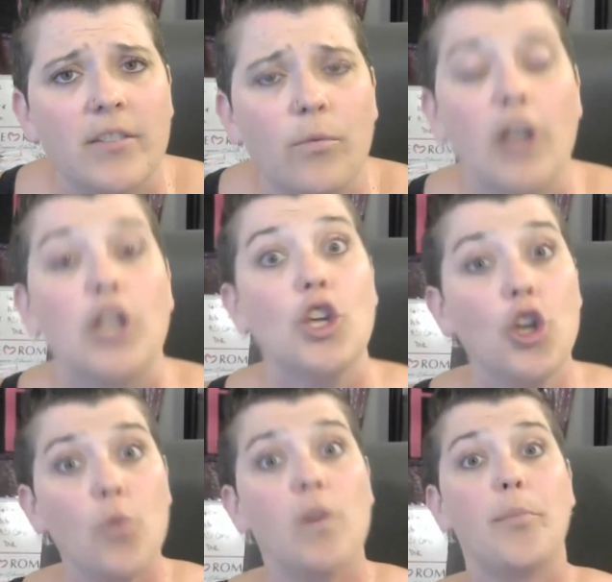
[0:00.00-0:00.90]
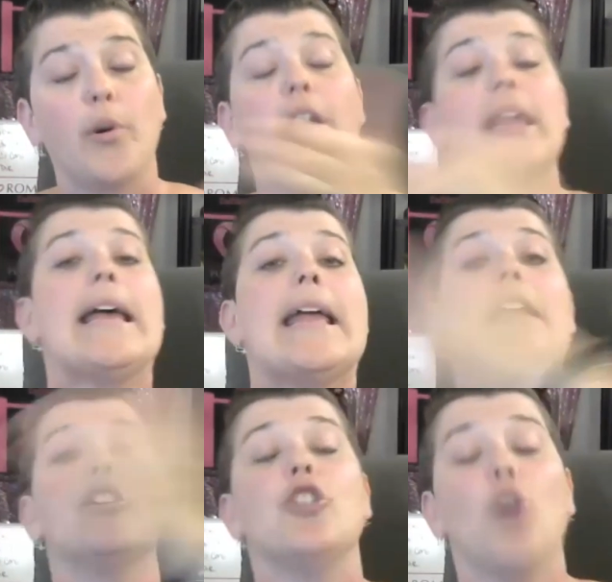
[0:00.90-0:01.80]
of what you would put
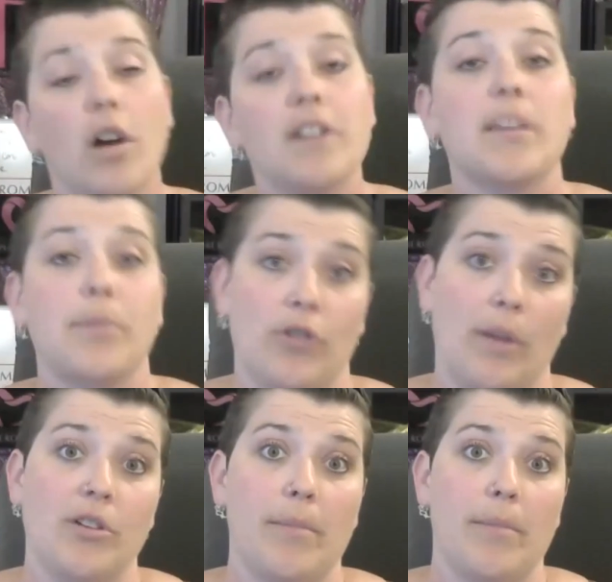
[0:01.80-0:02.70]
in your subscription